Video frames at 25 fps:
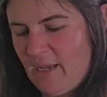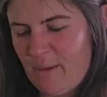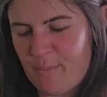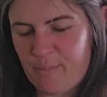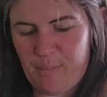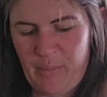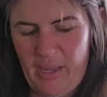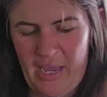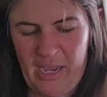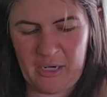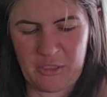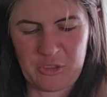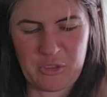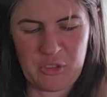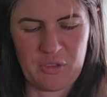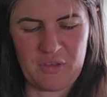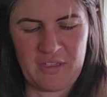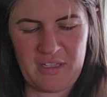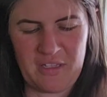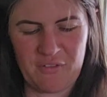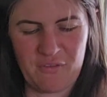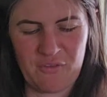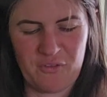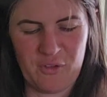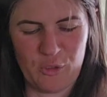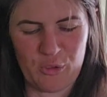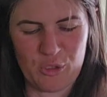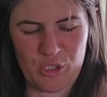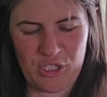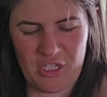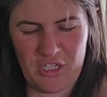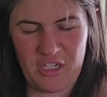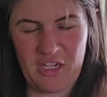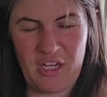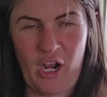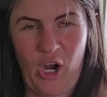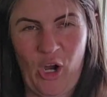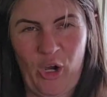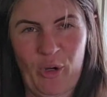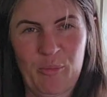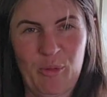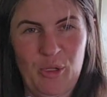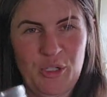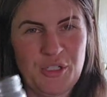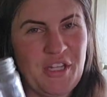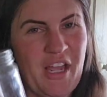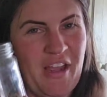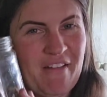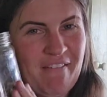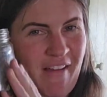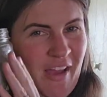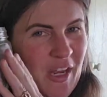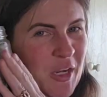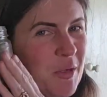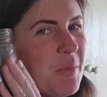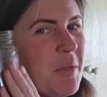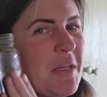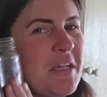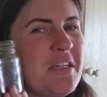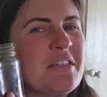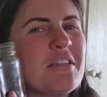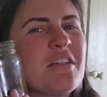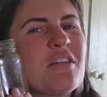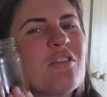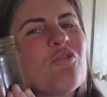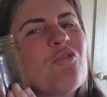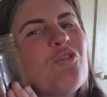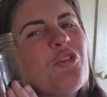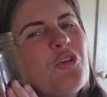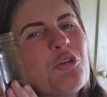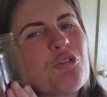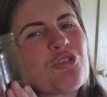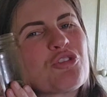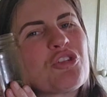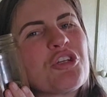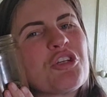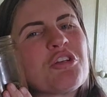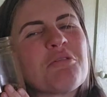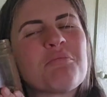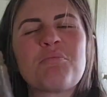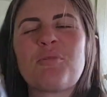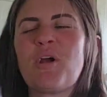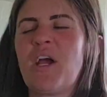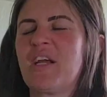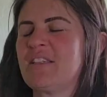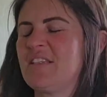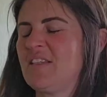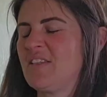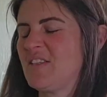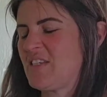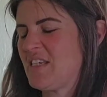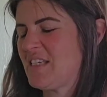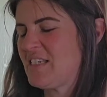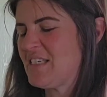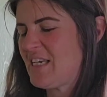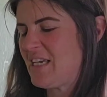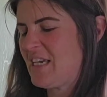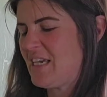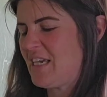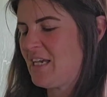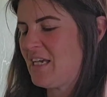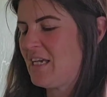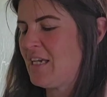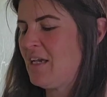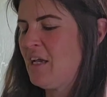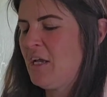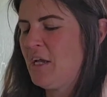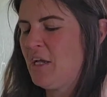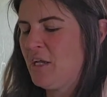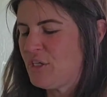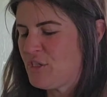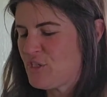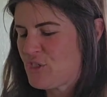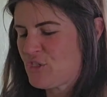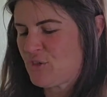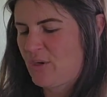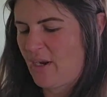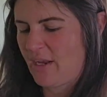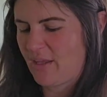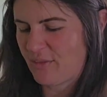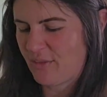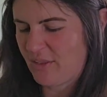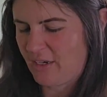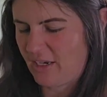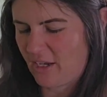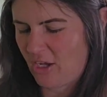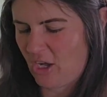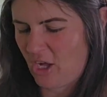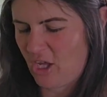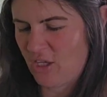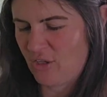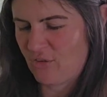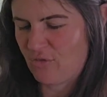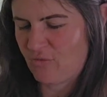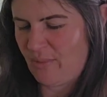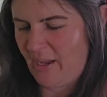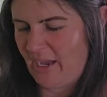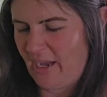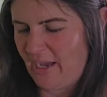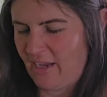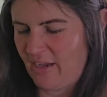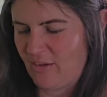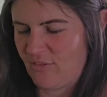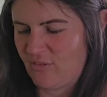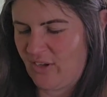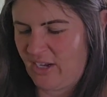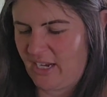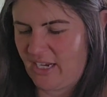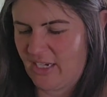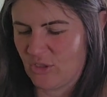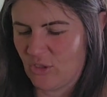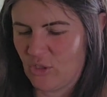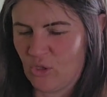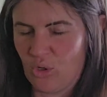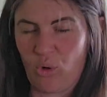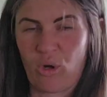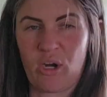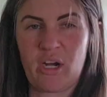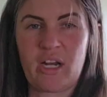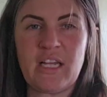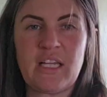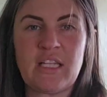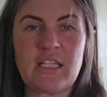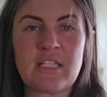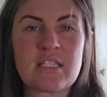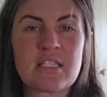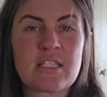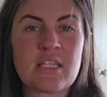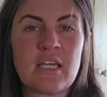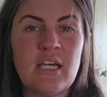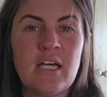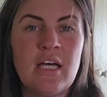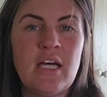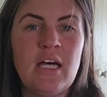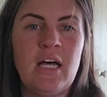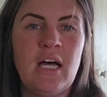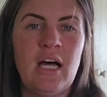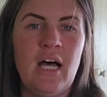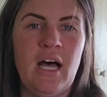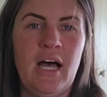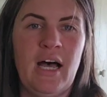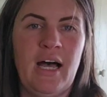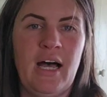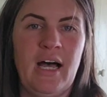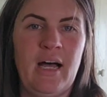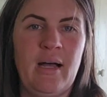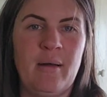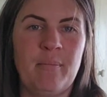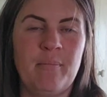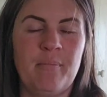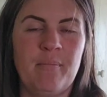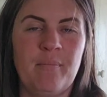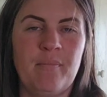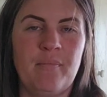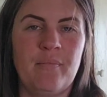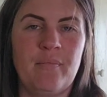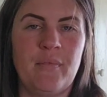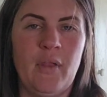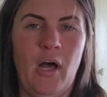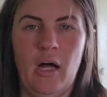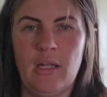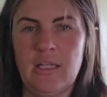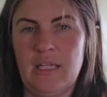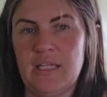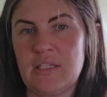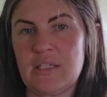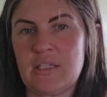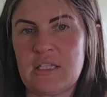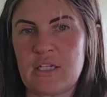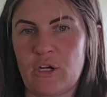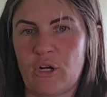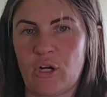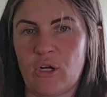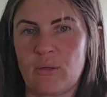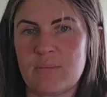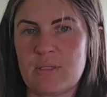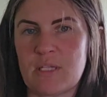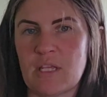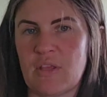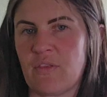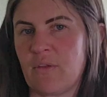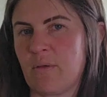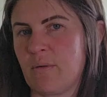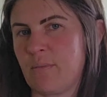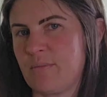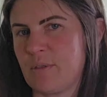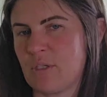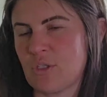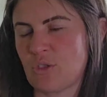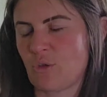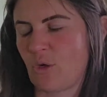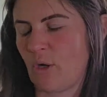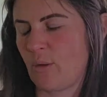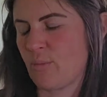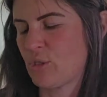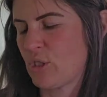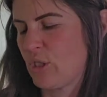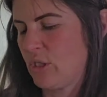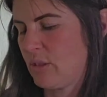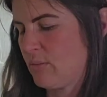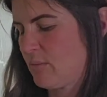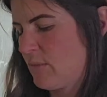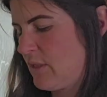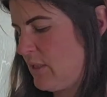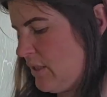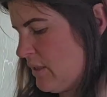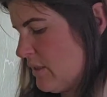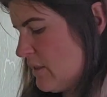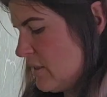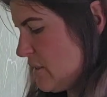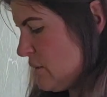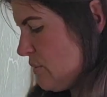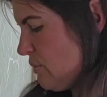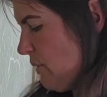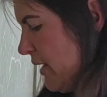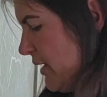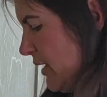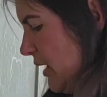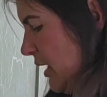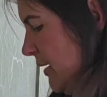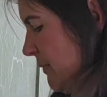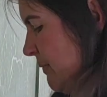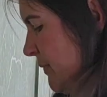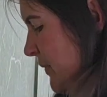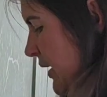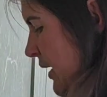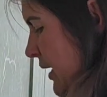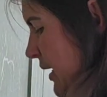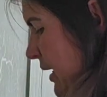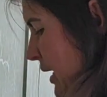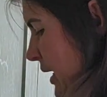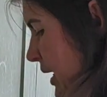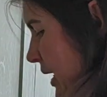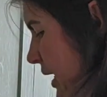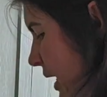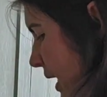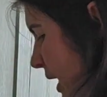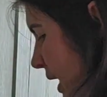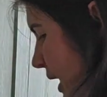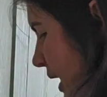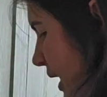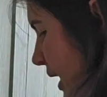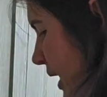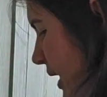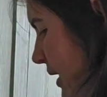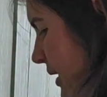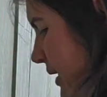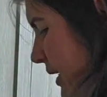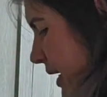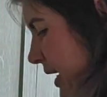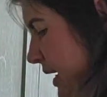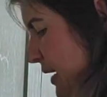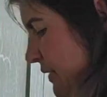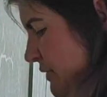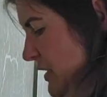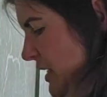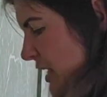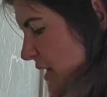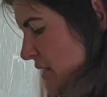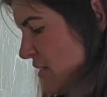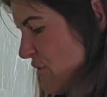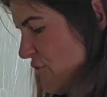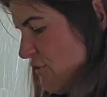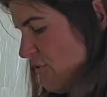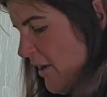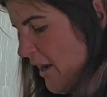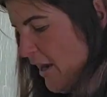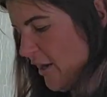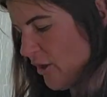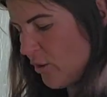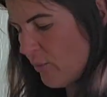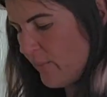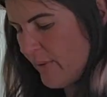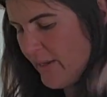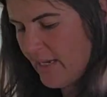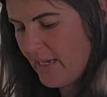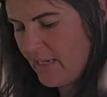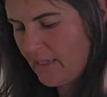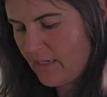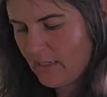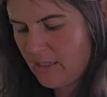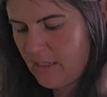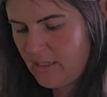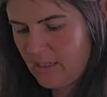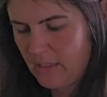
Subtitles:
back to the infusion, our multivitamin infusion, pregnancy tea, strengthening all of my vital organs. I'll list the herbs in the description because why not? And I have tons of fireweed.